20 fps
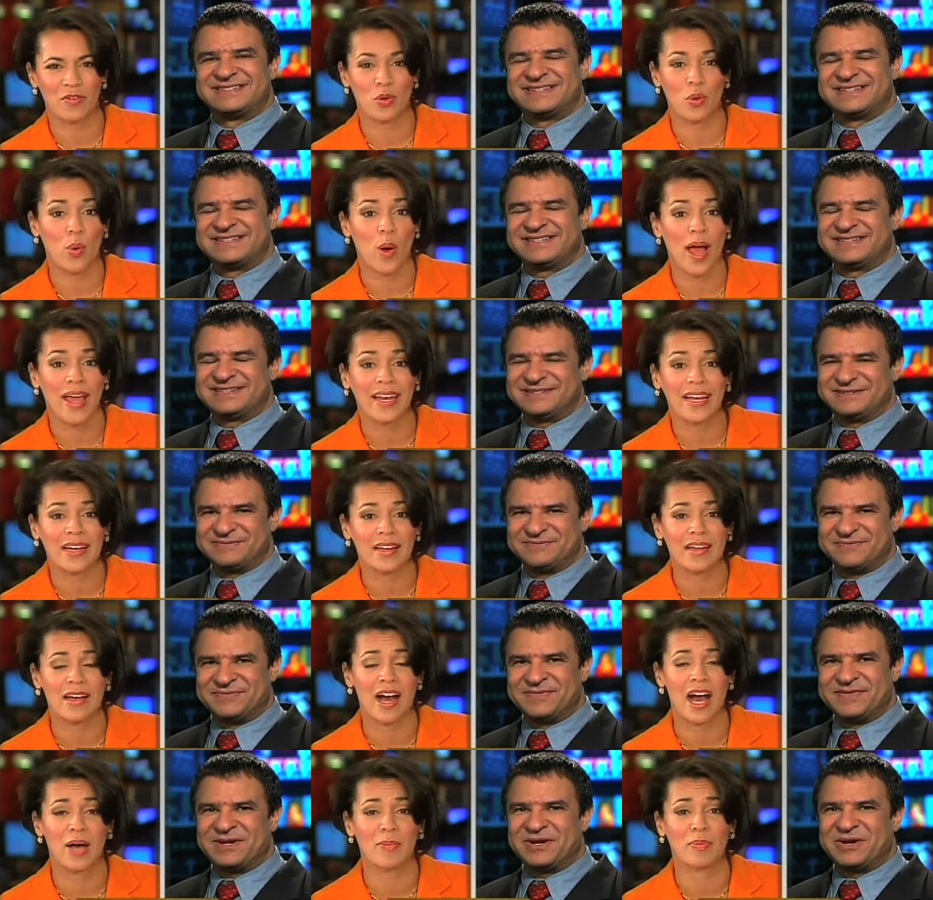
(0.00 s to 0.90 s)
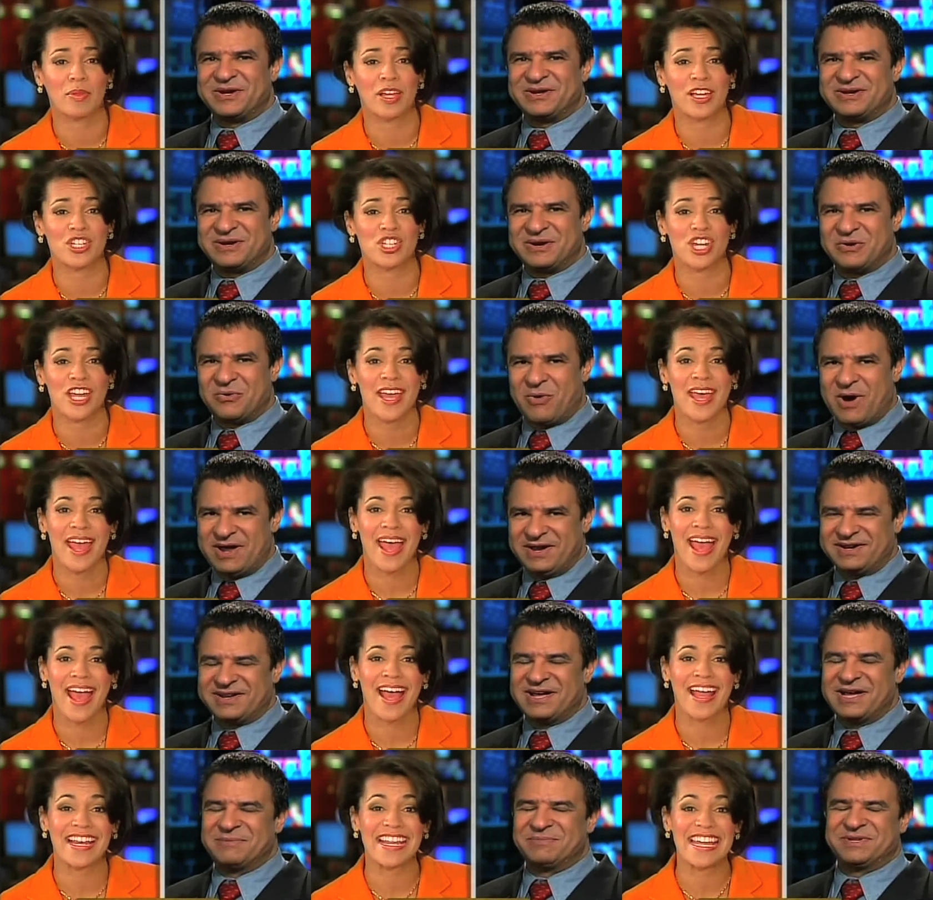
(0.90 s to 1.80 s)
Speaker 1: quite accomplished. Quite
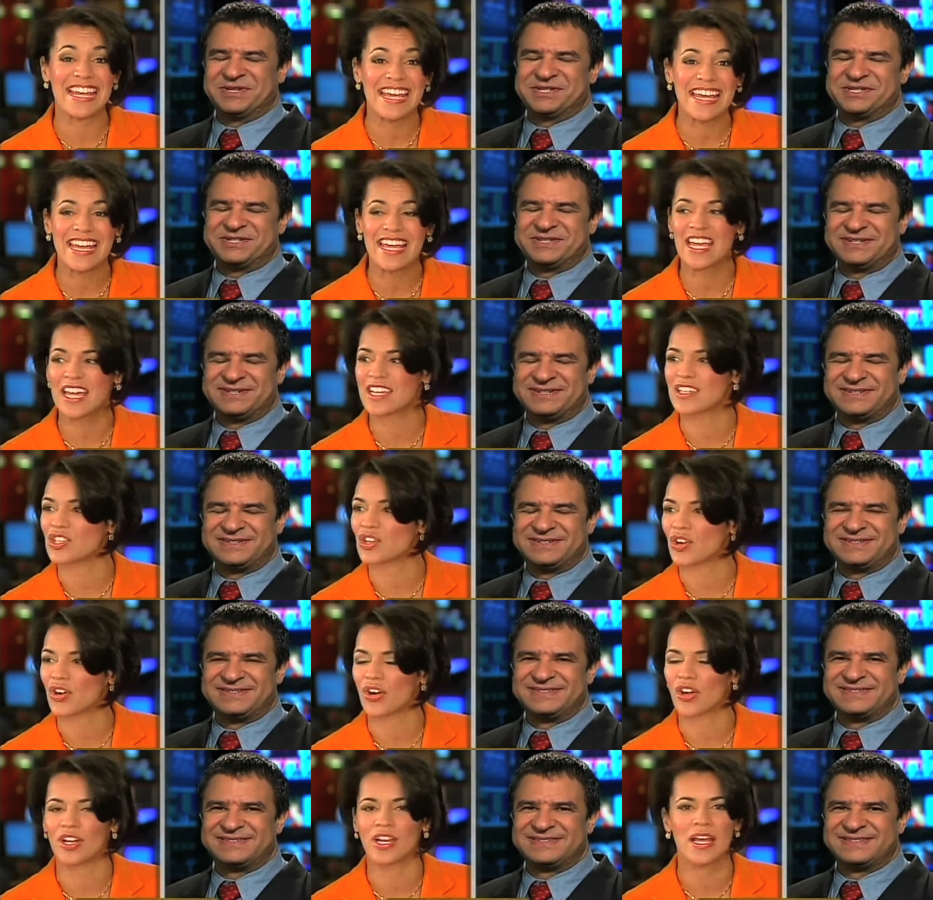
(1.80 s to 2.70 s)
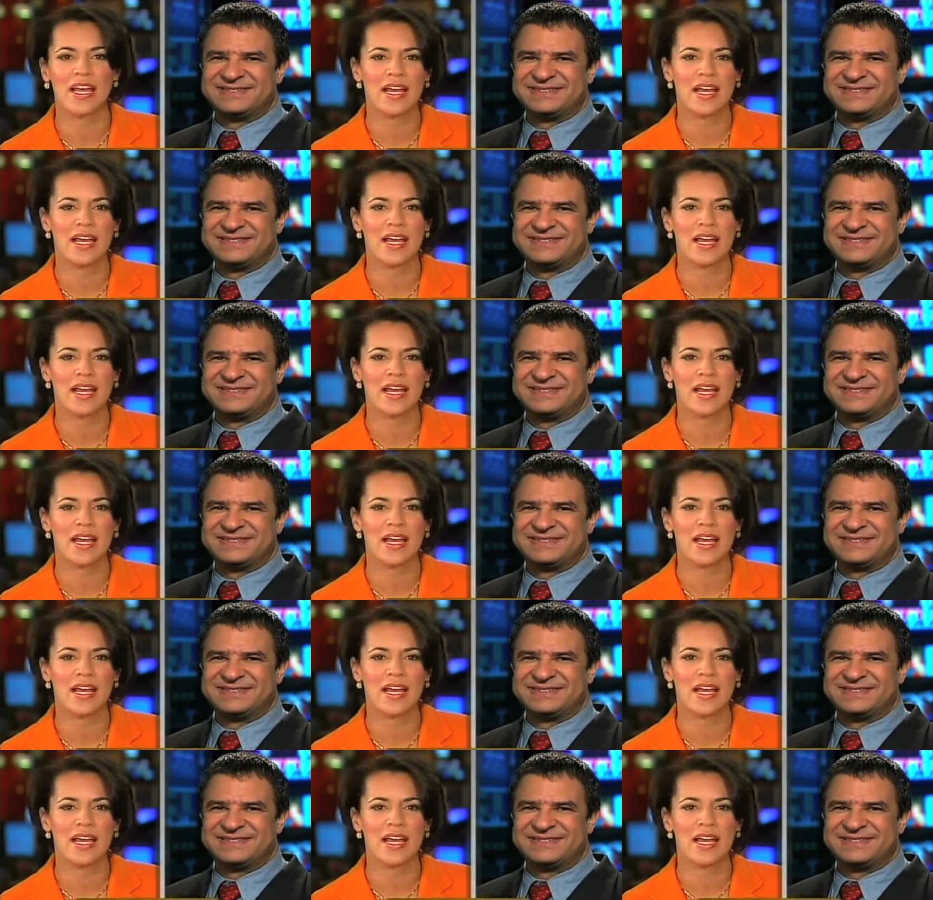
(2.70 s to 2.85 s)
accomplished. And he has heard